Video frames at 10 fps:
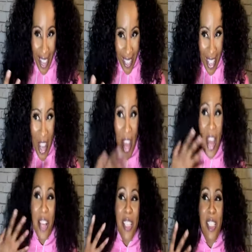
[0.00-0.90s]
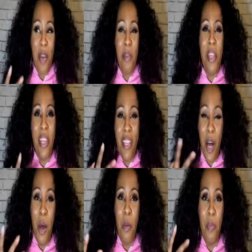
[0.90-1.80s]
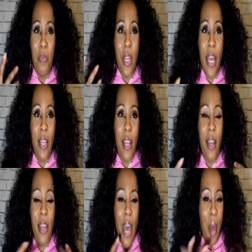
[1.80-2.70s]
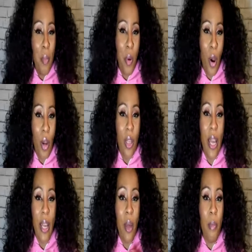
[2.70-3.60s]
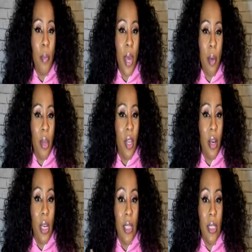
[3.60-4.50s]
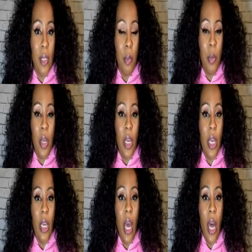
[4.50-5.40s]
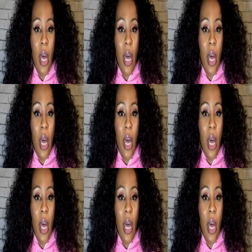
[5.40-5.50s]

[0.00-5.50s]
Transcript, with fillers: like some of the um, like that part, like maybe there needs to be.